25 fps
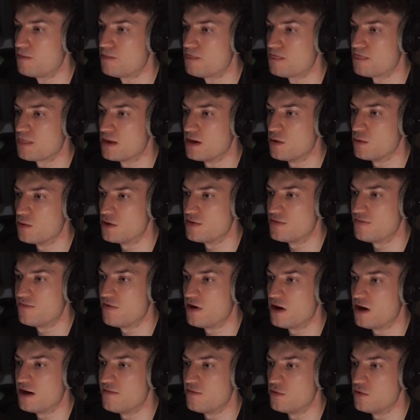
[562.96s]
it was
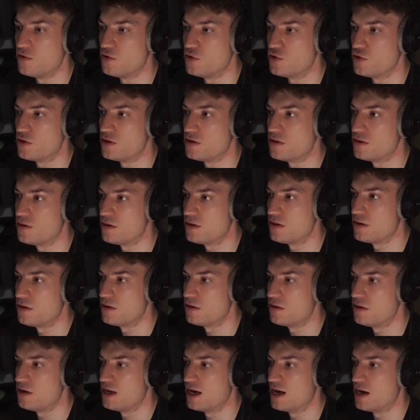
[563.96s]
500.
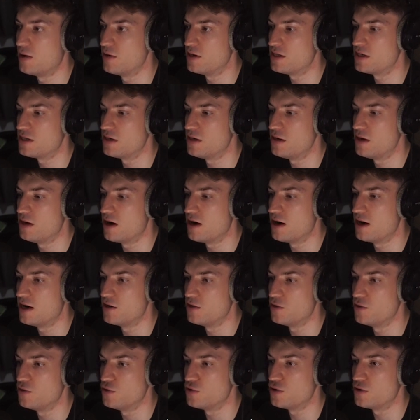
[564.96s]
Now it's
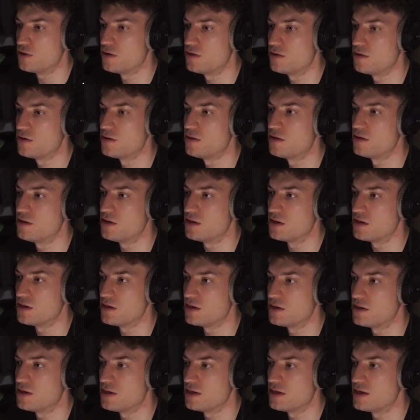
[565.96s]
900, as you can
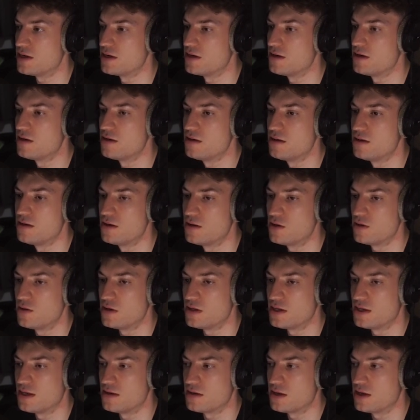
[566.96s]
see. So it
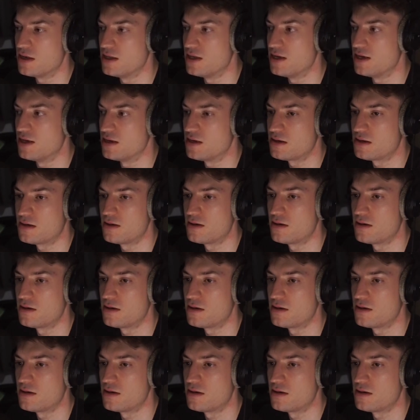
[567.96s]
sounds like this.